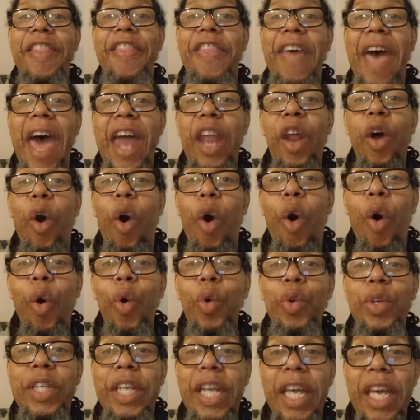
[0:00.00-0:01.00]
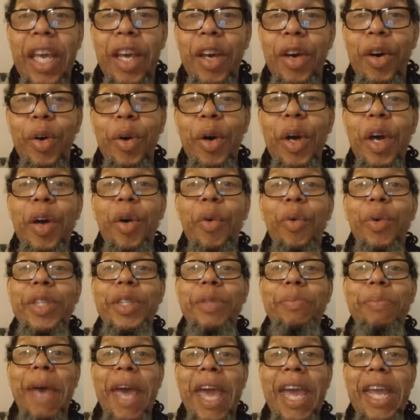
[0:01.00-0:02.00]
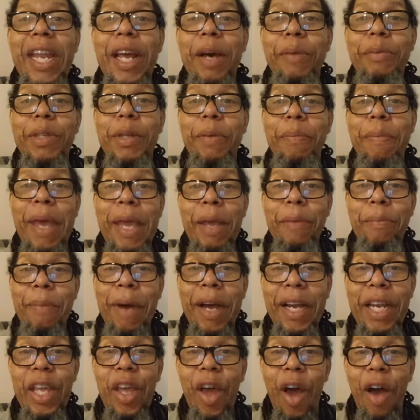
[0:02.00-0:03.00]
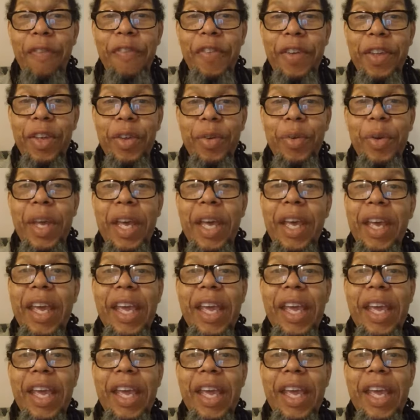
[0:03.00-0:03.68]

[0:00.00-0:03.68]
That whole deal was made up to make money off of you.